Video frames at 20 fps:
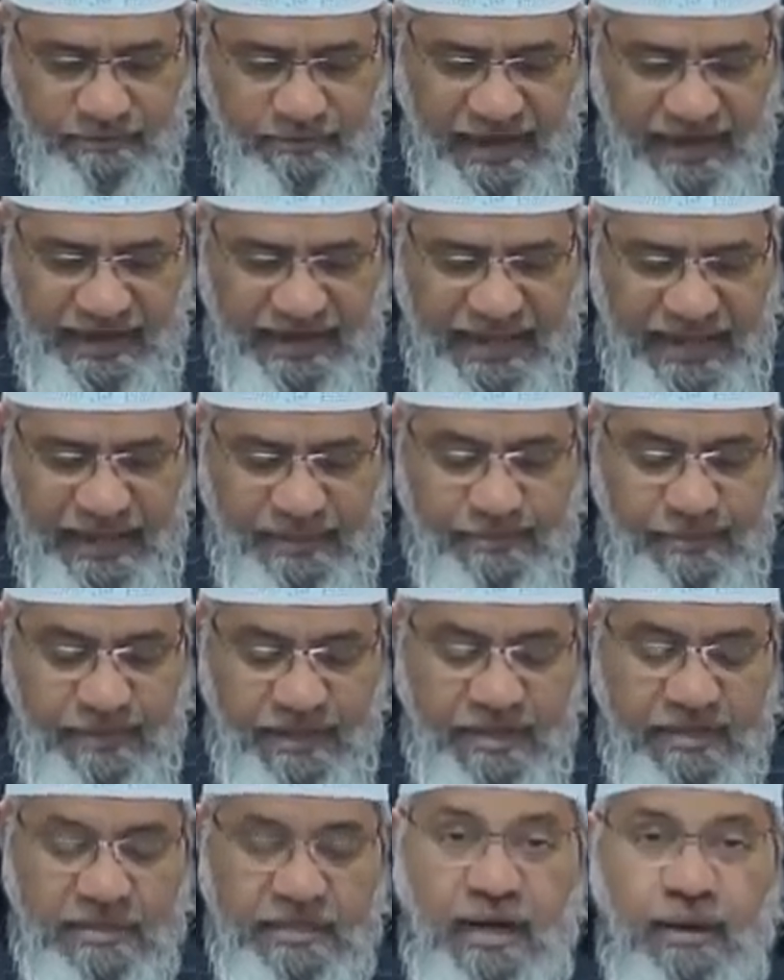My name
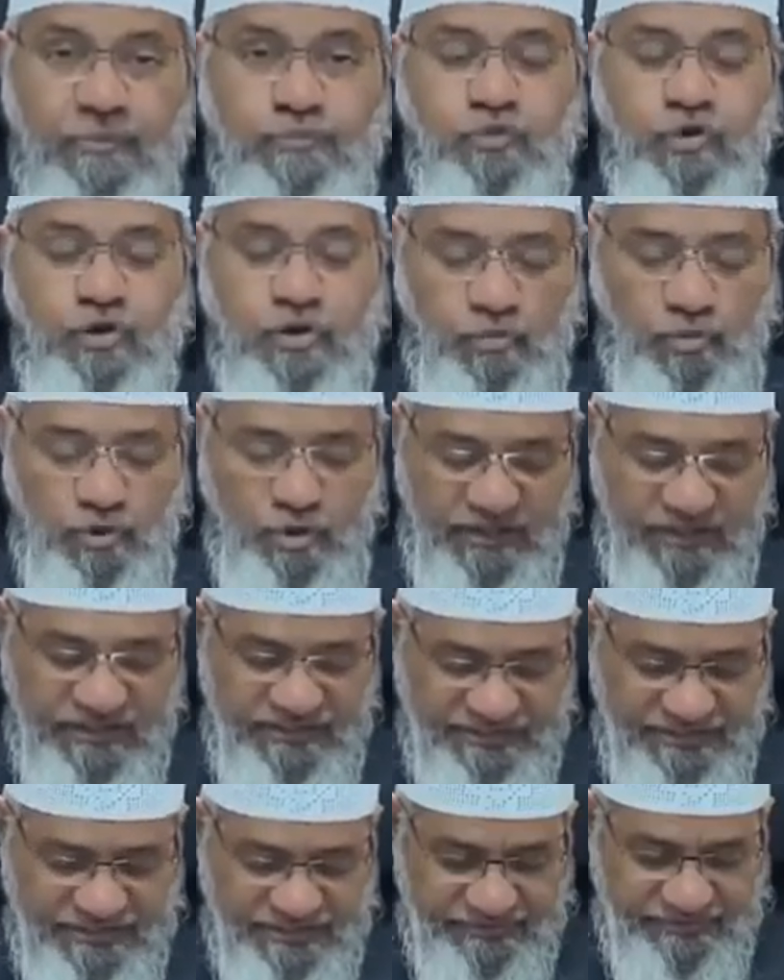is Abdul
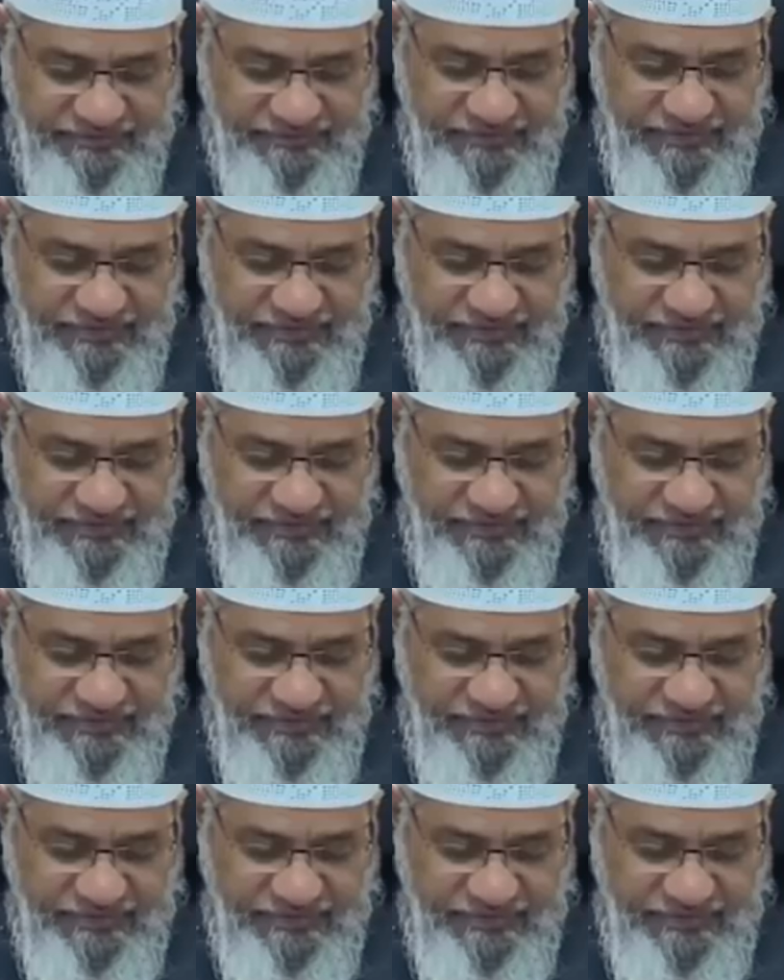Moiz.